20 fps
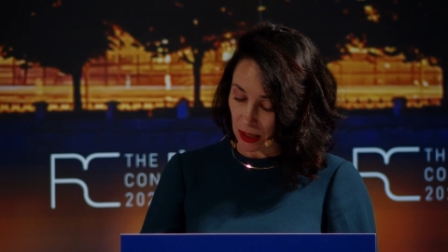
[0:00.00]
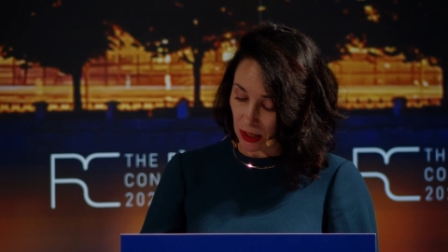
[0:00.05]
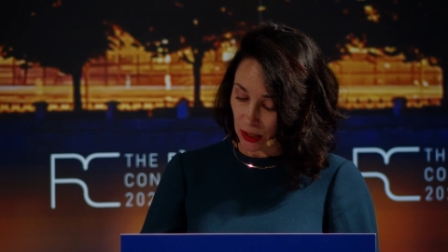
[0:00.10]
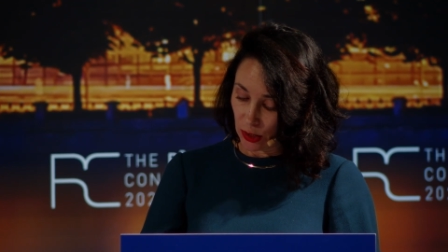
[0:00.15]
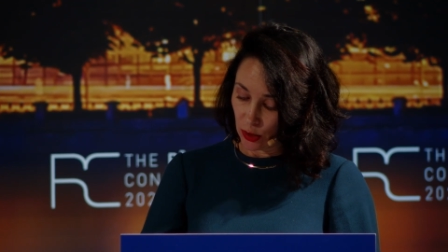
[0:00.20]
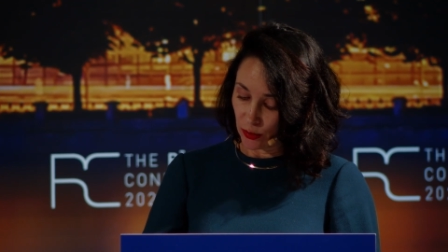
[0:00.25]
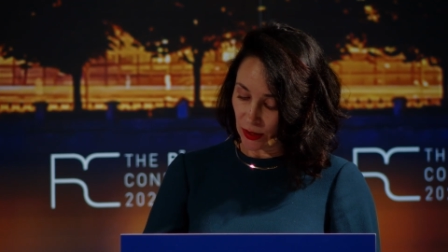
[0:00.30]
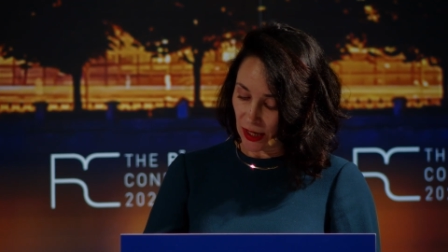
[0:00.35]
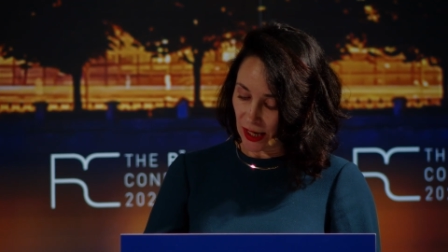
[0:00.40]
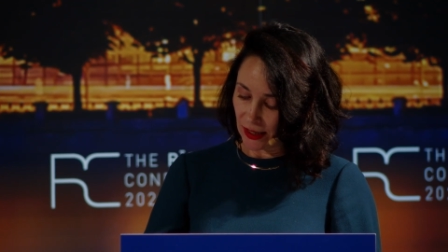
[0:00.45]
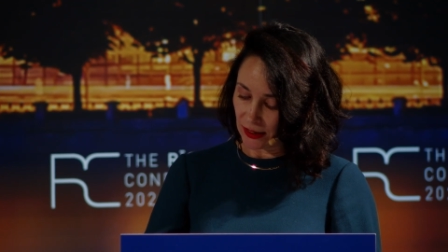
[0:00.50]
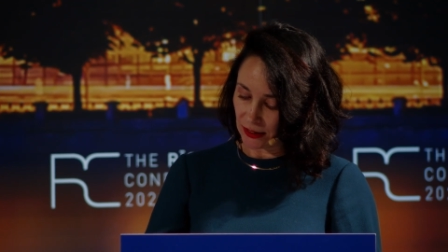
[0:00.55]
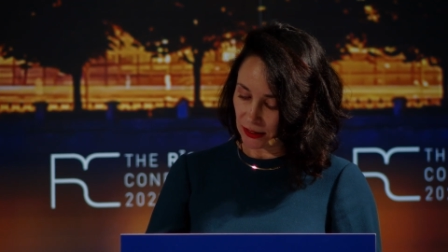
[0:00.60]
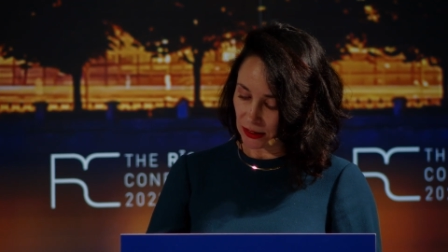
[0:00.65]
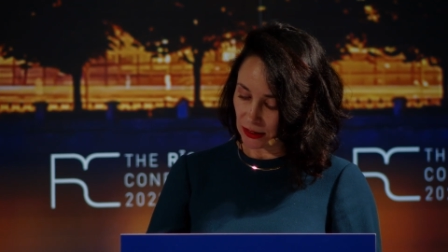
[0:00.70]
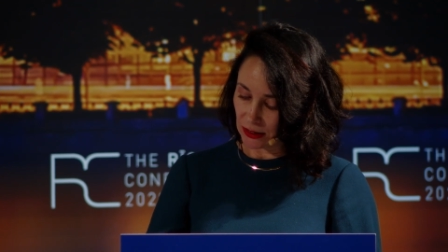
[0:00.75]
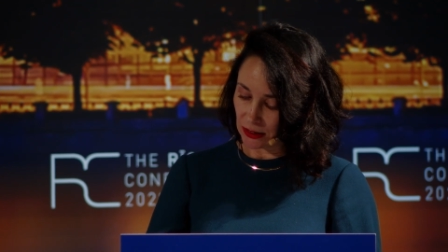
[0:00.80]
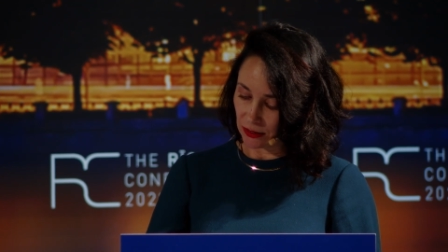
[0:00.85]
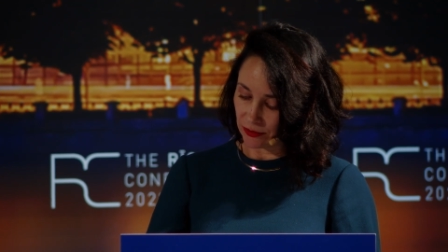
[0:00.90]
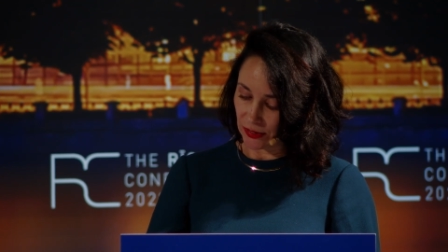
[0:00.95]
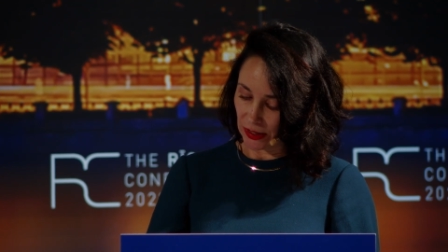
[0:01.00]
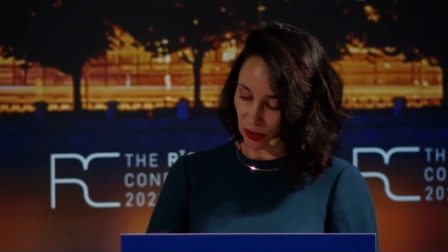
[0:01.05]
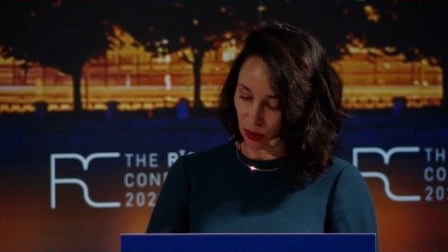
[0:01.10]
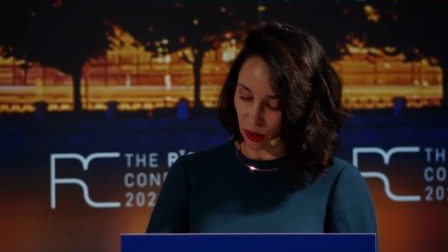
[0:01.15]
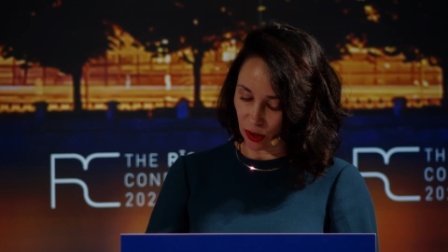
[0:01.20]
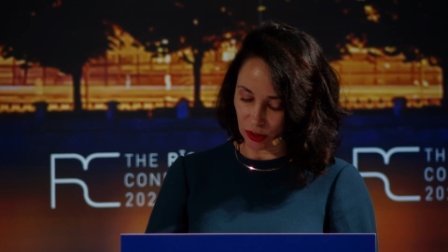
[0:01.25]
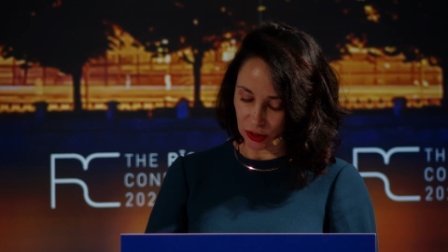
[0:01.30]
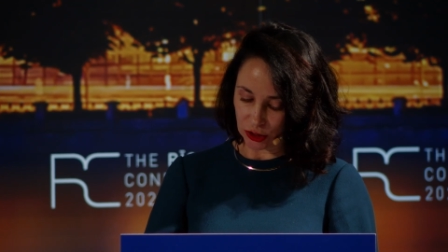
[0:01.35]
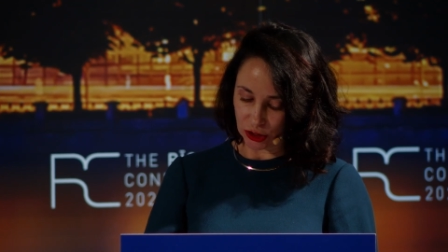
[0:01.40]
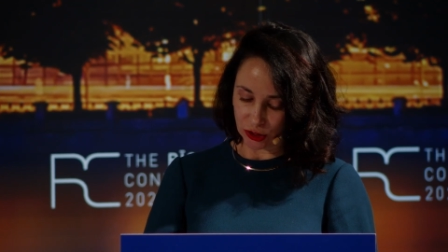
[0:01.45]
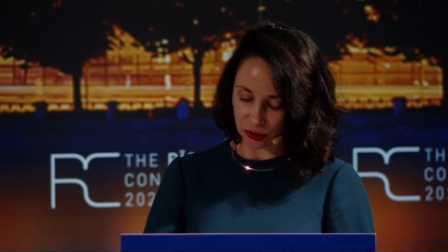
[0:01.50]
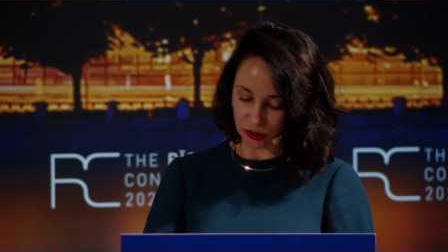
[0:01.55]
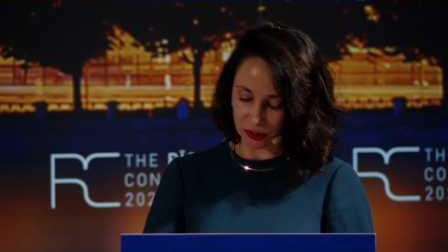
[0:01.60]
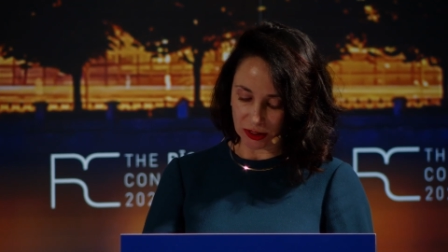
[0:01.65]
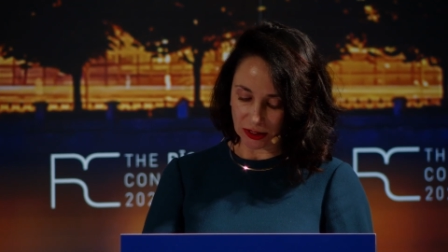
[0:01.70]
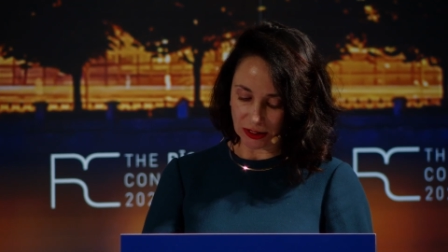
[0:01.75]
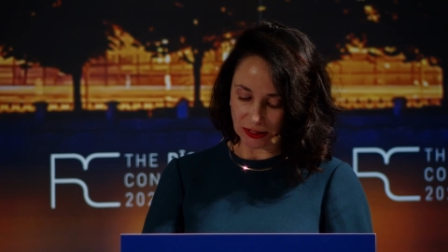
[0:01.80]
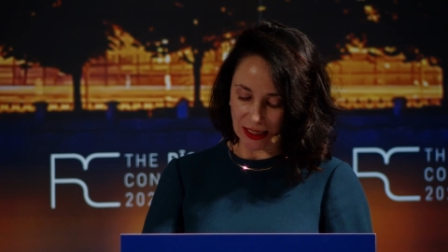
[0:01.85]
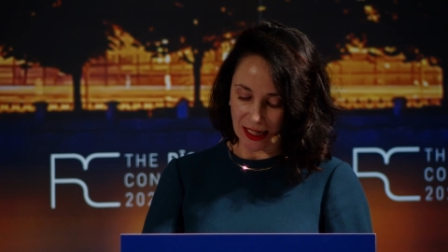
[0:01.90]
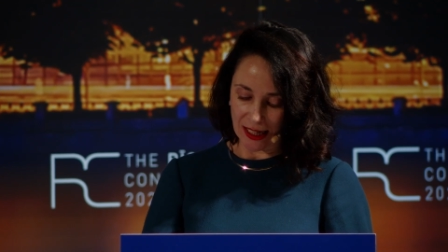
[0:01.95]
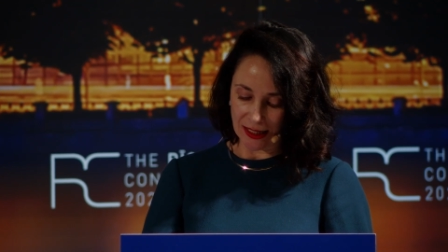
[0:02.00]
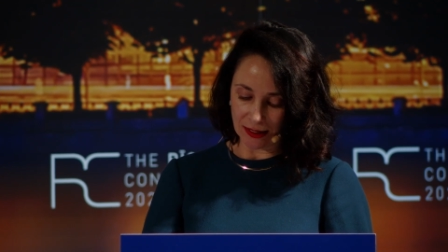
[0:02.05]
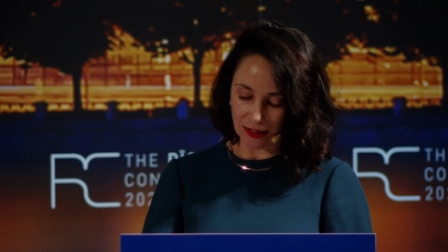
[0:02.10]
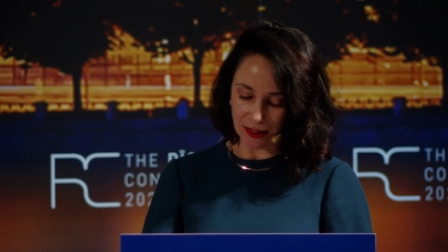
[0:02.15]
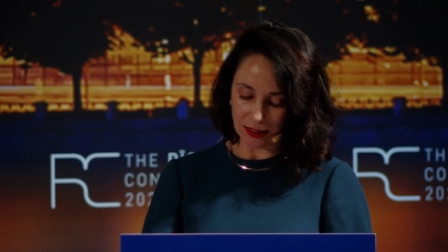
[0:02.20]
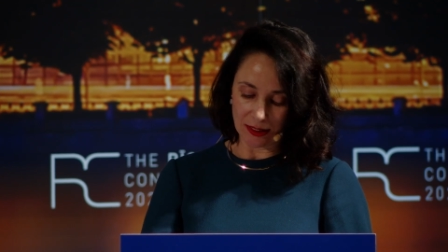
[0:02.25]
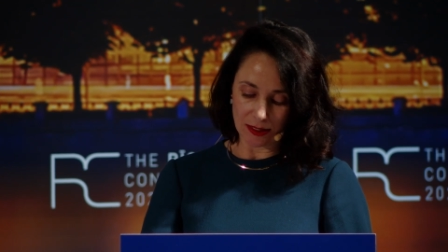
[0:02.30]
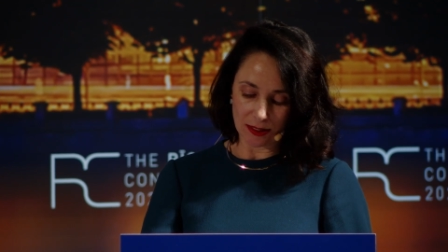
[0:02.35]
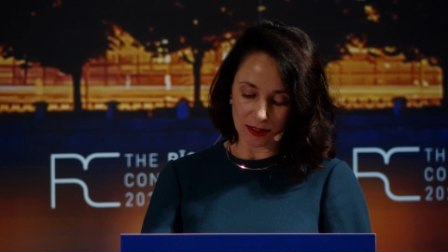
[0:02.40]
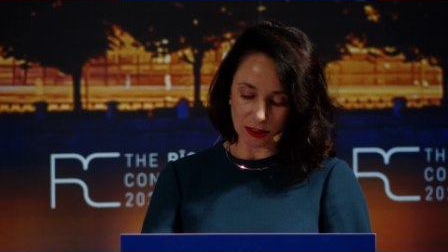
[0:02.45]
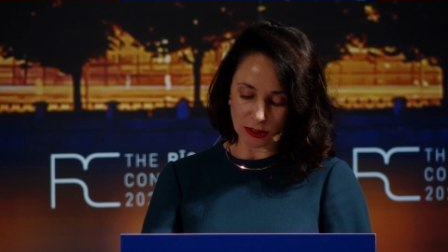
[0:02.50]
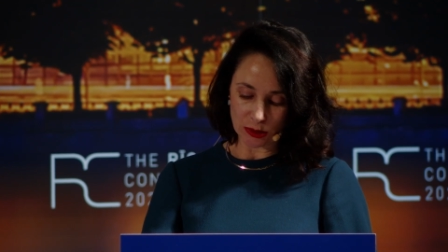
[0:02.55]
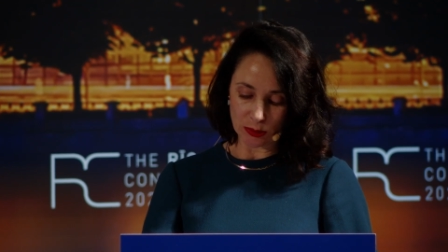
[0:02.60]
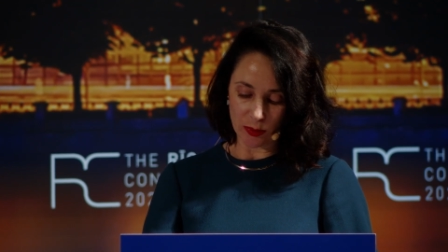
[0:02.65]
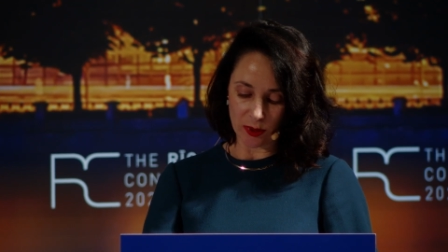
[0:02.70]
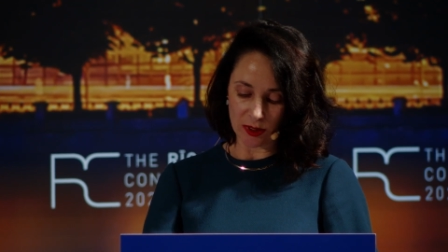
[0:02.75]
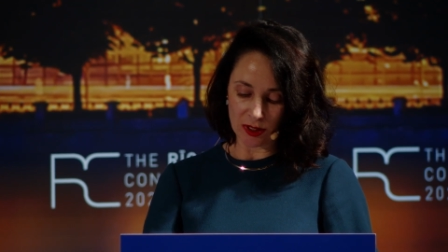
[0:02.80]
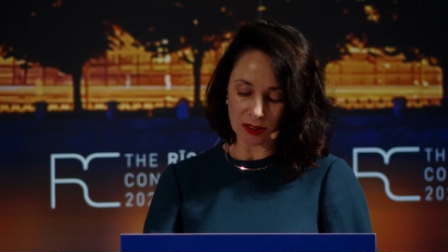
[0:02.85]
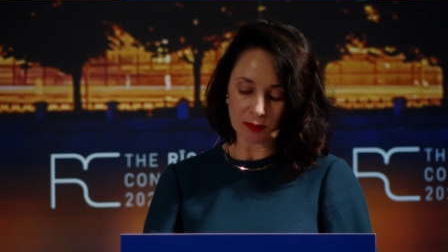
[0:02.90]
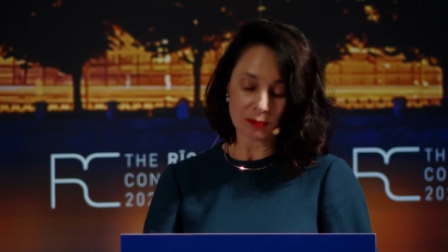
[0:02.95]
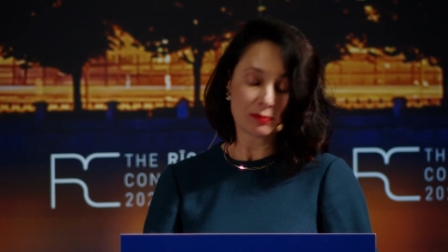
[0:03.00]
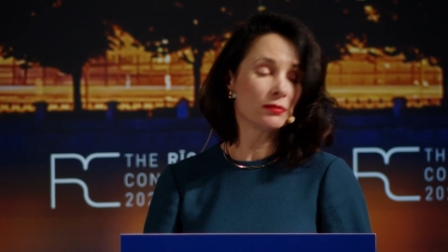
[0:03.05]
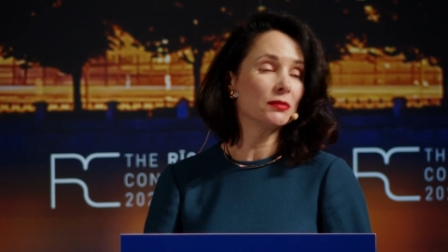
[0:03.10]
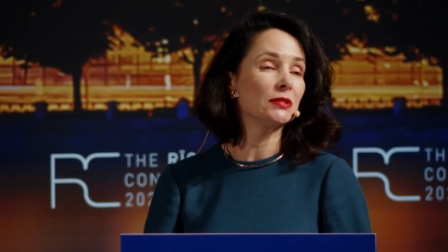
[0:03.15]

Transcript: United, we all should stand in this war,